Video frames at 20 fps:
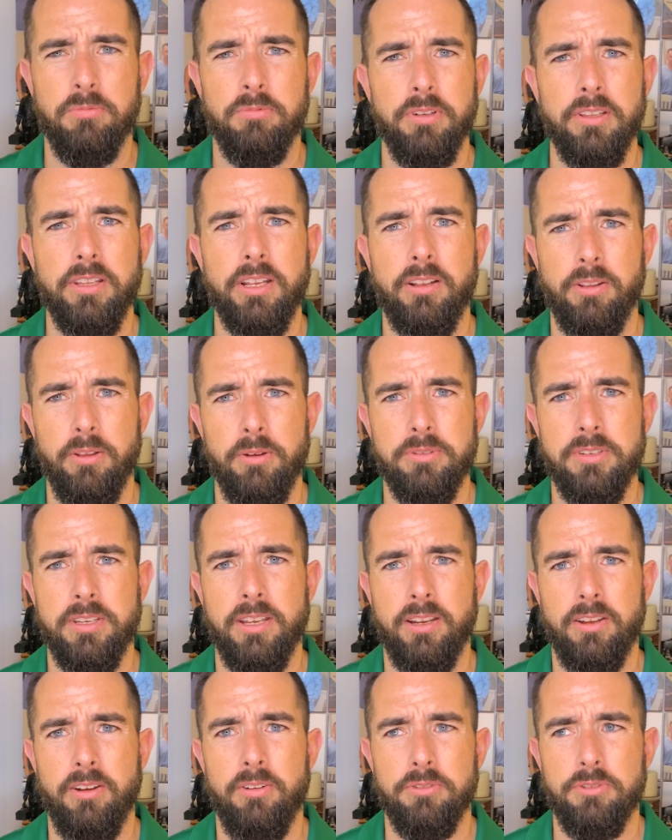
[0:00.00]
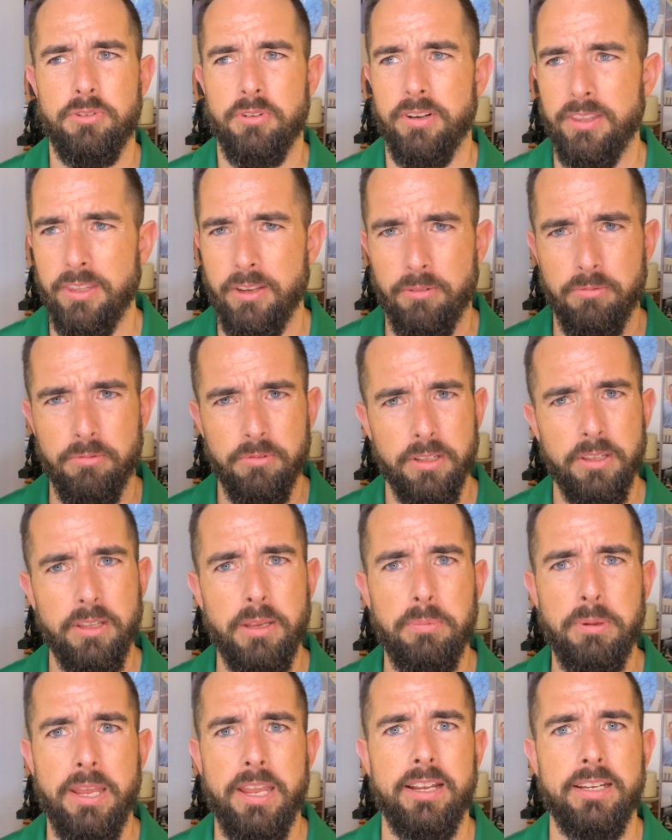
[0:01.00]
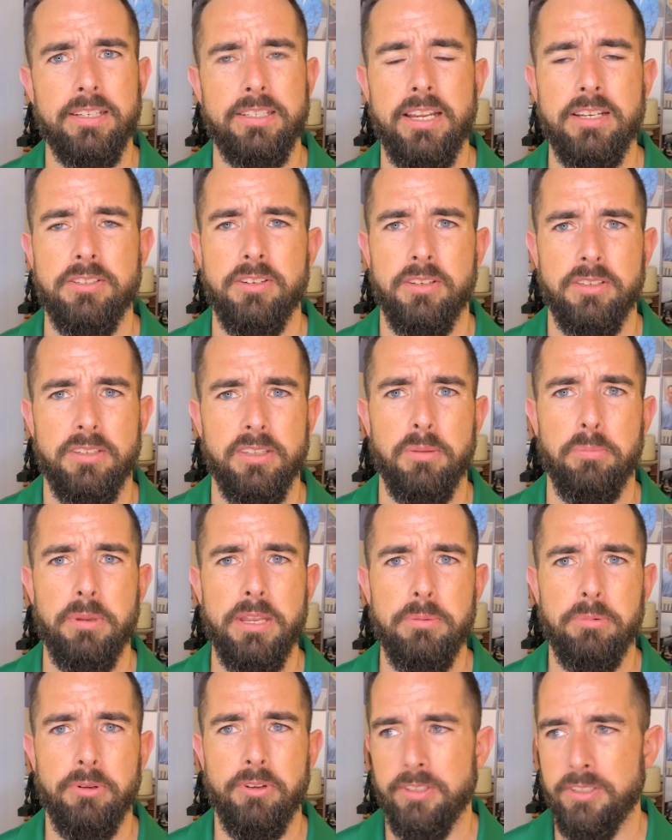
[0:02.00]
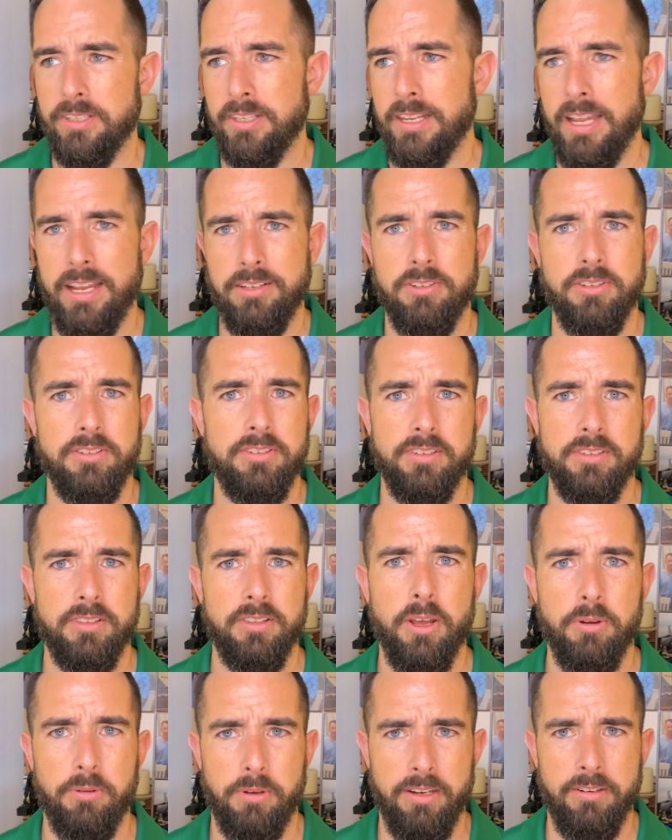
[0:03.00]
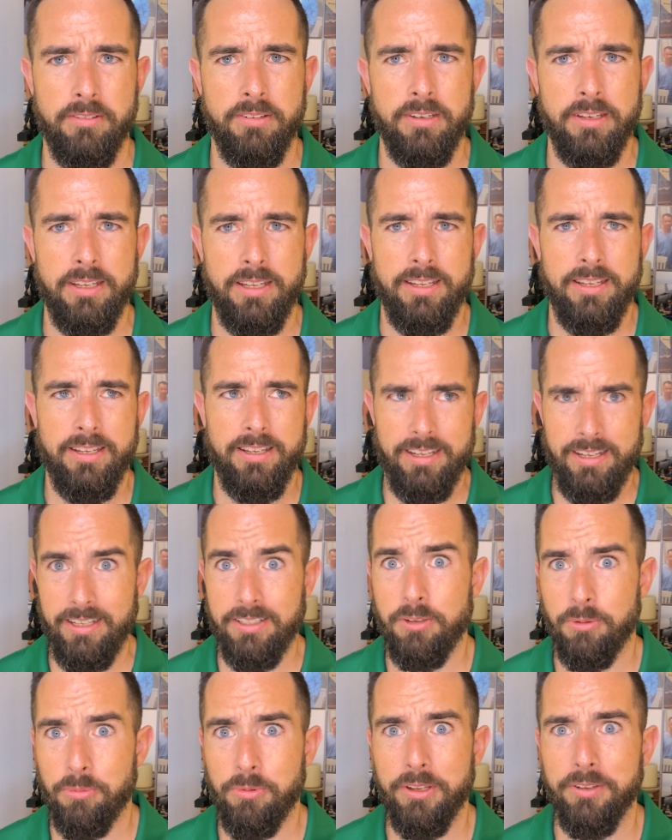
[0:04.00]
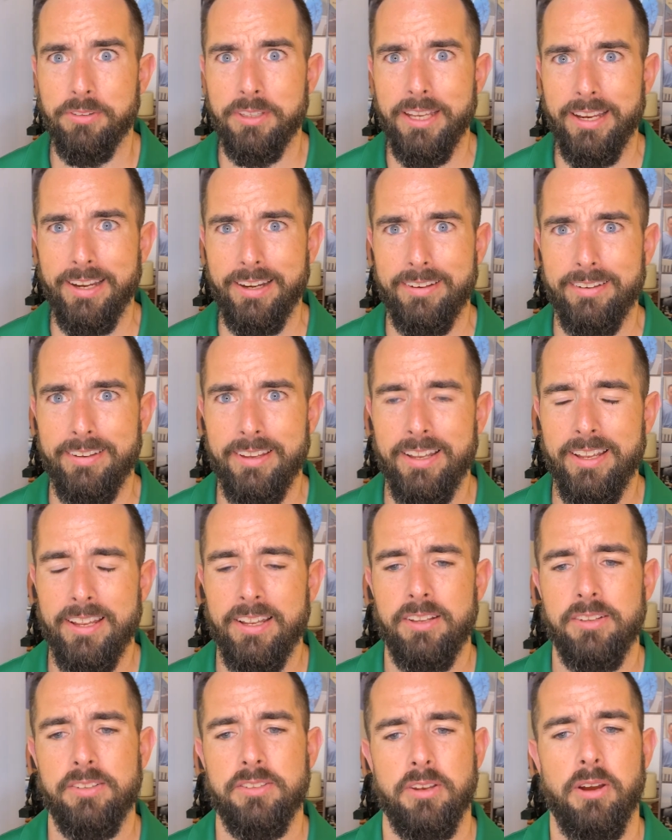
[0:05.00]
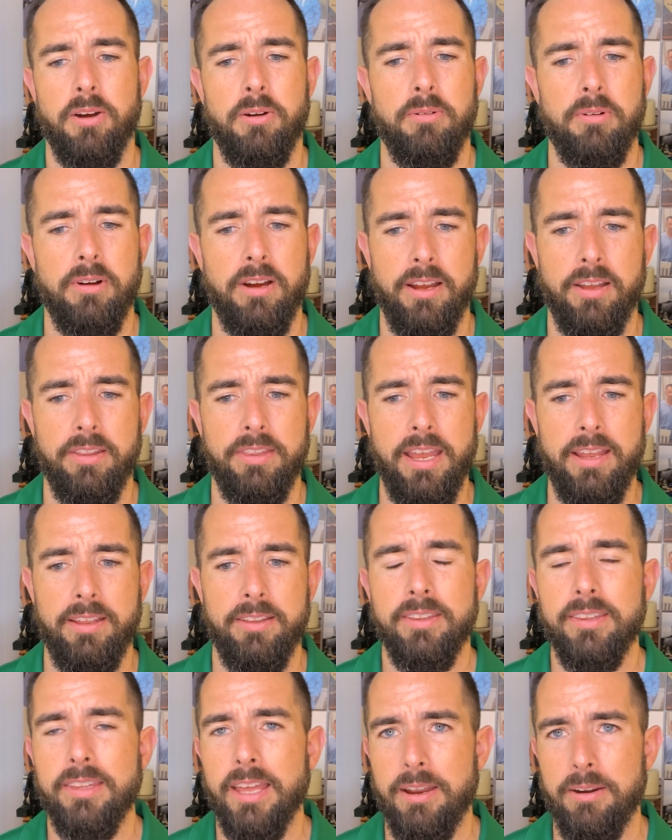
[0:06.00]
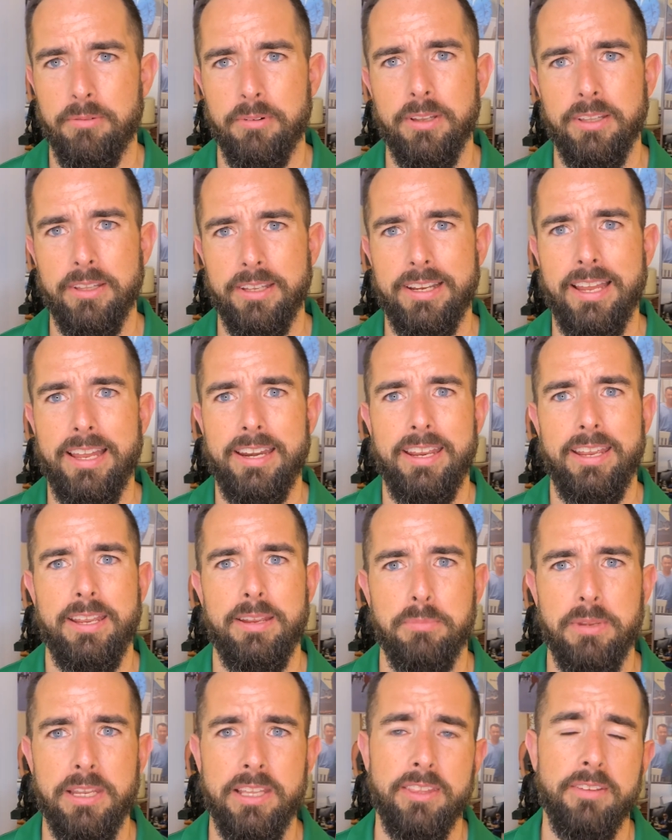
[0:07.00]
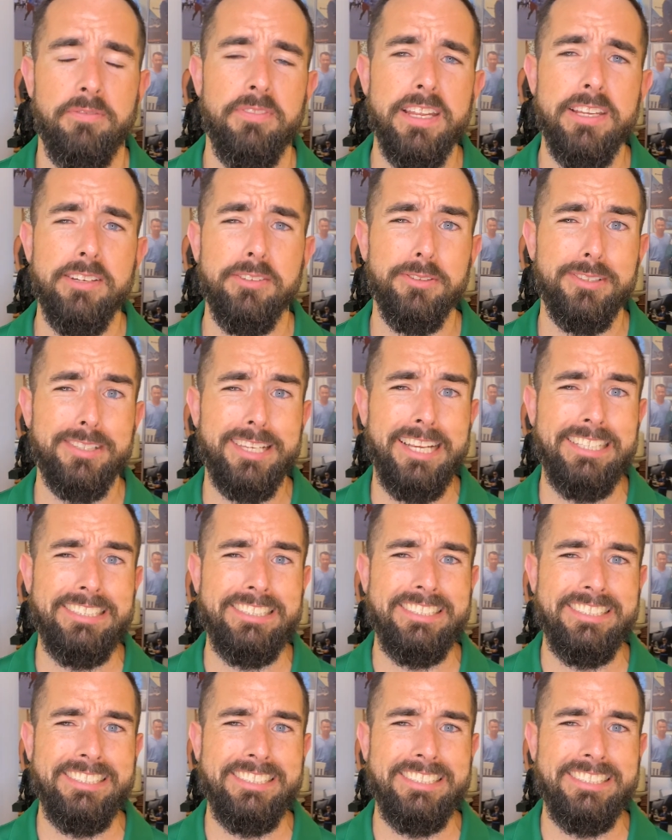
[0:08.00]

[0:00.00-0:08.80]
really close-knit culture, and they're really paying attention to the people. It's not just a slogan. It's a real thing. So that really kind of hit me in the feels.